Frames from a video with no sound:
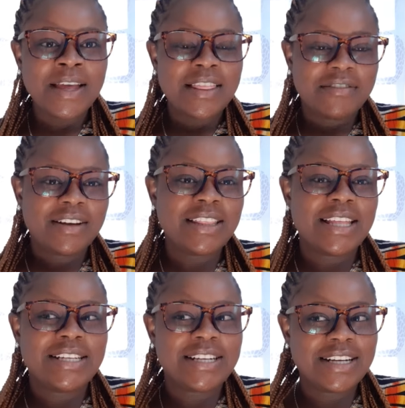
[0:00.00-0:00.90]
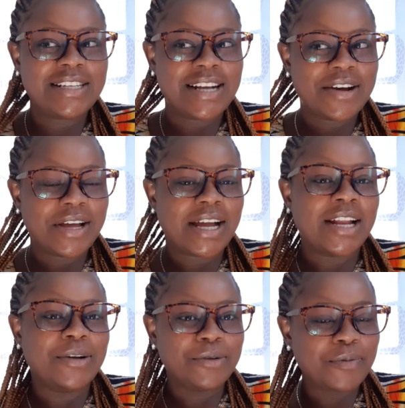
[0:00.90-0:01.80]
The fact that right now I
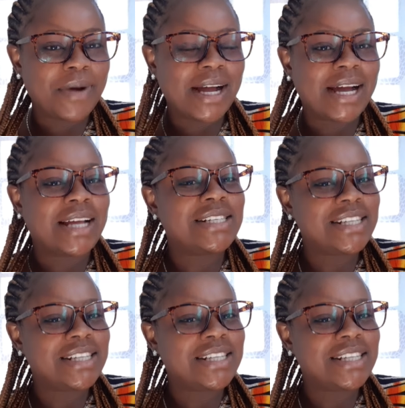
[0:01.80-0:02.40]
can look back at